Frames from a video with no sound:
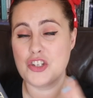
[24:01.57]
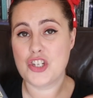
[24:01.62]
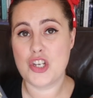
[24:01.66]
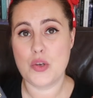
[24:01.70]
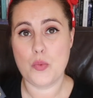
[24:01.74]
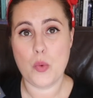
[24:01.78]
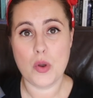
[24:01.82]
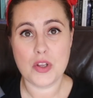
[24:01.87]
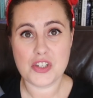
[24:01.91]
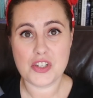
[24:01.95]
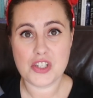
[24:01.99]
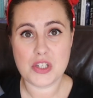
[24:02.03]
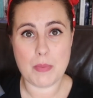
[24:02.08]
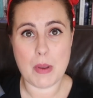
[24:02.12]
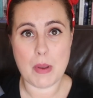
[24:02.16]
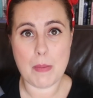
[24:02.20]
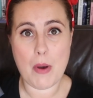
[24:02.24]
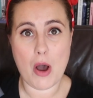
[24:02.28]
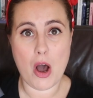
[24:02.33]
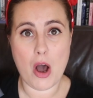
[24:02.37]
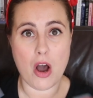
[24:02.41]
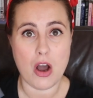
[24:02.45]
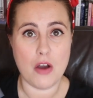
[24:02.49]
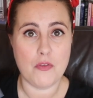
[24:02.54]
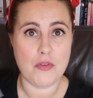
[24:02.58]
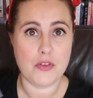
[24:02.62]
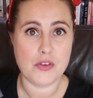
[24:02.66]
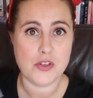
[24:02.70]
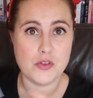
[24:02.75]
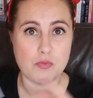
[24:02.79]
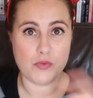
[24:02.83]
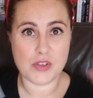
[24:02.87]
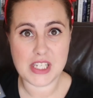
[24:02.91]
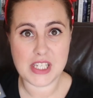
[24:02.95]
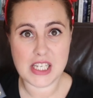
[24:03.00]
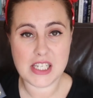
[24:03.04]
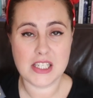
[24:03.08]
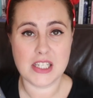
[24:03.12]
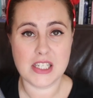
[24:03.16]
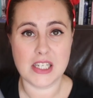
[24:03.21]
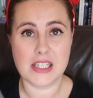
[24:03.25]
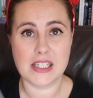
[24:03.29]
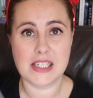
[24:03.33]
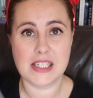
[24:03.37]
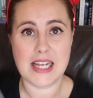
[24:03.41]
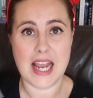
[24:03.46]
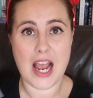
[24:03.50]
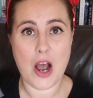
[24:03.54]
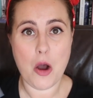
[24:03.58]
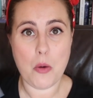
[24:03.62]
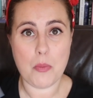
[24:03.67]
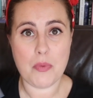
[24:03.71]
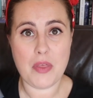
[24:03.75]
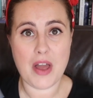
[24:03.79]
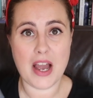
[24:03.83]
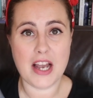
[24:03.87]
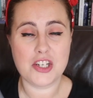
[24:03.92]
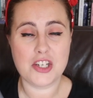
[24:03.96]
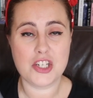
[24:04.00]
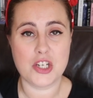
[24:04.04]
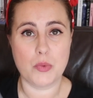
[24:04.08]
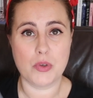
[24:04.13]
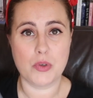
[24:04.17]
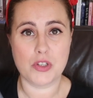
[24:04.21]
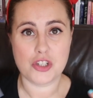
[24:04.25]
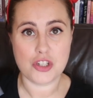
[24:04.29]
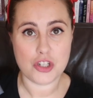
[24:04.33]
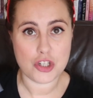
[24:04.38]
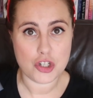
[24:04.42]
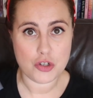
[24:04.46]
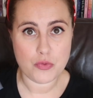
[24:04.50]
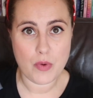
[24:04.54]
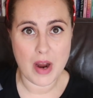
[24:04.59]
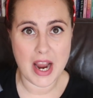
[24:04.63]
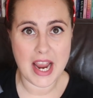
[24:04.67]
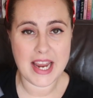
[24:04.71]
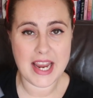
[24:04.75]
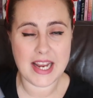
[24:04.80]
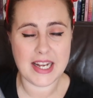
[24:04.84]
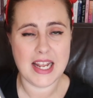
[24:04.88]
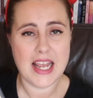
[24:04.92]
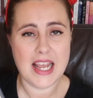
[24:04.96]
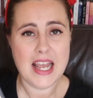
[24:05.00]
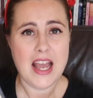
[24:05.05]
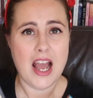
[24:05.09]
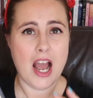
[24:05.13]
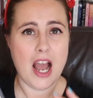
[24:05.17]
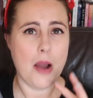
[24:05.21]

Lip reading: she wants to be part of this resistance to help that. She wants to train.